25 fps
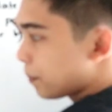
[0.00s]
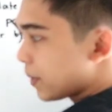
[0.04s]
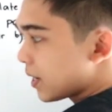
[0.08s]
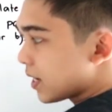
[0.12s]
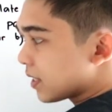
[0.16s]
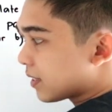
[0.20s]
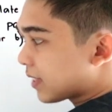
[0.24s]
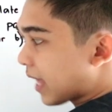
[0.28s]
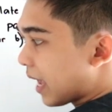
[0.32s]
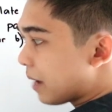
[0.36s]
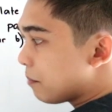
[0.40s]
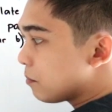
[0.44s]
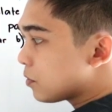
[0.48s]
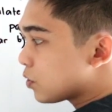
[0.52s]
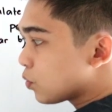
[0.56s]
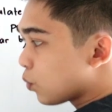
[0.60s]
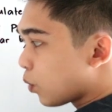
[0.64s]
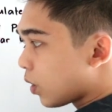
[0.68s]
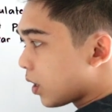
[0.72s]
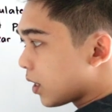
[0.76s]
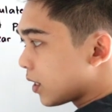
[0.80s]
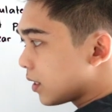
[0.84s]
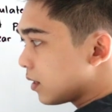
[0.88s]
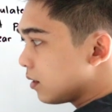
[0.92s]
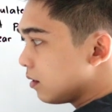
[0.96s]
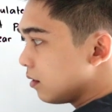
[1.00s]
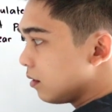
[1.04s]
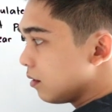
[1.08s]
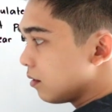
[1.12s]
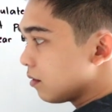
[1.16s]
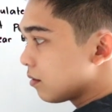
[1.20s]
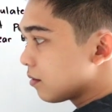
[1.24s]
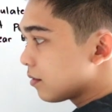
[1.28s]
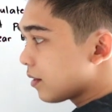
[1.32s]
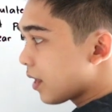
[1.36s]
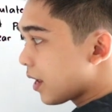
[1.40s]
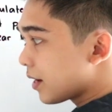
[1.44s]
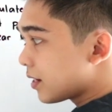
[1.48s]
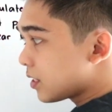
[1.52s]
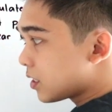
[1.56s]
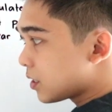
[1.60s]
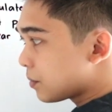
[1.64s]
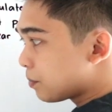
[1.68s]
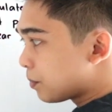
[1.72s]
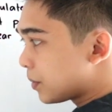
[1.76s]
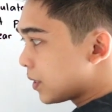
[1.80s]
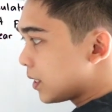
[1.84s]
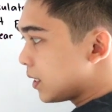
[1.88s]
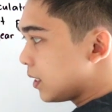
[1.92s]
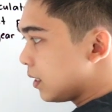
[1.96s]
P times 1, that is
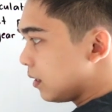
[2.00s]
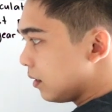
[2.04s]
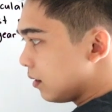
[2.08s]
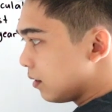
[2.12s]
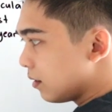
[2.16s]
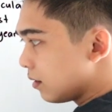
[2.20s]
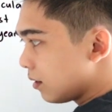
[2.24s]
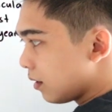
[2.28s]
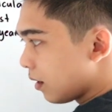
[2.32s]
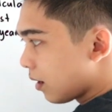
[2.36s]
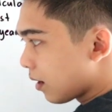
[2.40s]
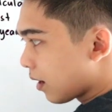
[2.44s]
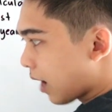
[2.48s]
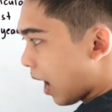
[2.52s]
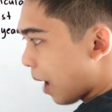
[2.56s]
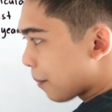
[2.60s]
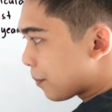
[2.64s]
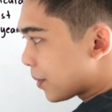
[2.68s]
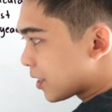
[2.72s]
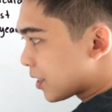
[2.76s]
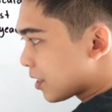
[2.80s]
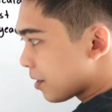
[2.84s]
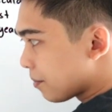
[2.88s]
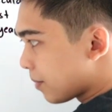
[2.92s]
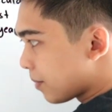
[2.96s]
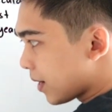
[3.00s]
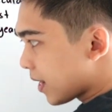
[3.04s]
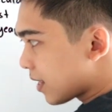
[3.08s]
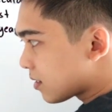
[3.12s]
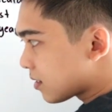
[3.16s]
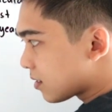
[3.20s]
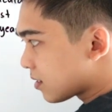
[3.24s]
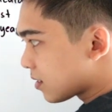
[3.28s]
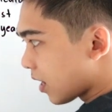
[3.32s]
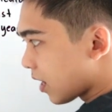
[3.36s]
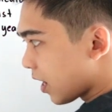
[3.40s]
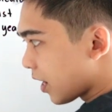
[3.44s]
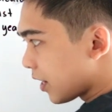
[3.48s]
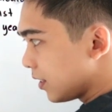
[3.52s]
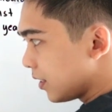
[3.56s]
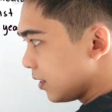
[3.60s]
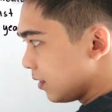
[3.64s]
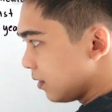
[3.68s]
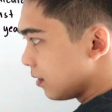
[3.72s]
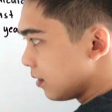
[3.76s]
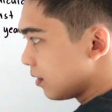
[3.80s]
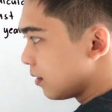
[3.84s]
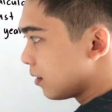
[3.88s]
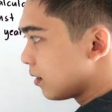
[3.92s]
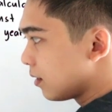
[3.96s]
P, copy the plus sign,
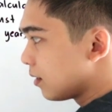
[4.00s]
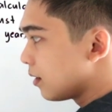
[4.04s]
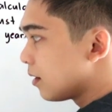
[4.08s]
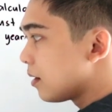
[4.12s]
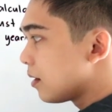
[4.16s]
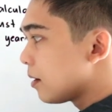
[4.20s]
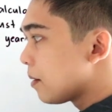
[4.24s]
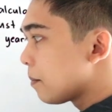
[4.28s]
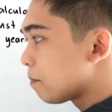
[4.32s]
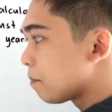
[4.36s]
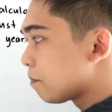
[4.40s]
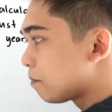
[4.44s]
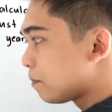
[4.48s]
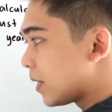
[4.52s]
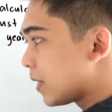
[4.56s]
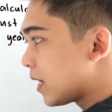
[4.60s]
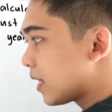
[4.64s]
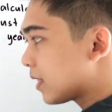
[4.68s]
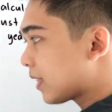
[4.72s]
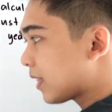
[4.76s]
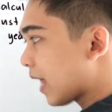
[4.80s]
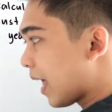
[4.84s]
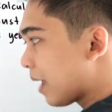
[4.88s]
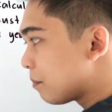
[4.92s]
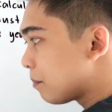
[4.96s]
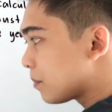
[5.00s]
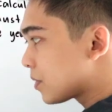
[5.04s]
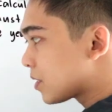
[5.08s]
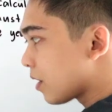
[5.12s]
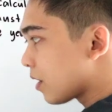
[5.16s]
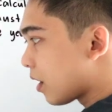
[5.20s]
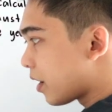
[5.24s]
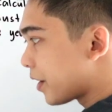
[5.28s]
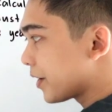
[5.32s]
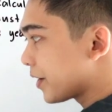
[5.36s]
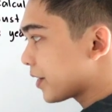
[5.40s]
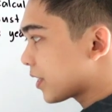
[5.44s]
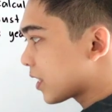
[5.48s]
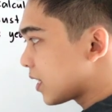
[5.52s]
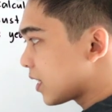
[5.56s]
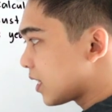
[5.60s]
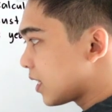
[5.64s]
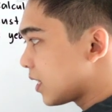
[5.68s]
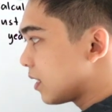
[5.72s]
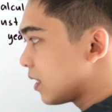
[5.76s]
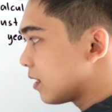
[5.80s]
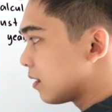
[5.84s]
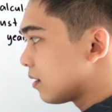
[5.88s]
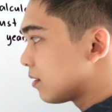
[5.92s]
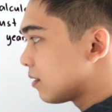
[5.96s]
P times
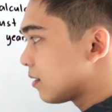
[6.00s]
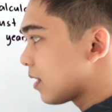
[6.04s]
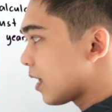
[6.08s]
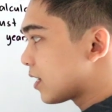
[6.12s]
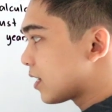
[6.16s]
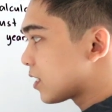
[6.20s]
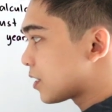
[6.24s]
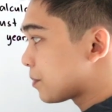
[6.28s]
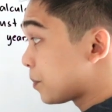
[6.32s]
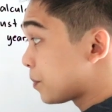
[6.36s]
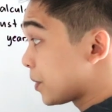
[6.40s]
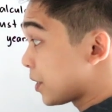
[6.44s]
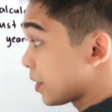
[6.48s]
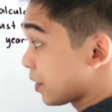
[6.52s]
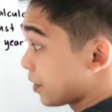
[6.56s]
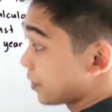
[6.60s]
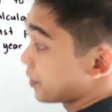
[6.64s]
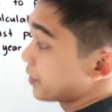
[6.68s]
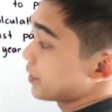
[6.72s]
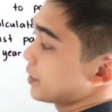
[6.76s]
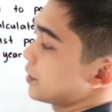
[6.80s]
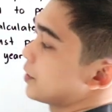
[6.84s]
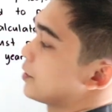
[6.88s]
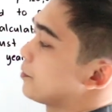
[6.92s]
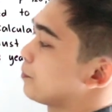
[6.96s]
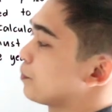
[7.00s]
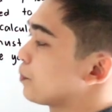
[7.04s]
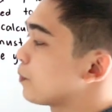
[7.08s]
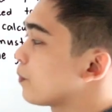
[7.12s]
RT, that is PRT.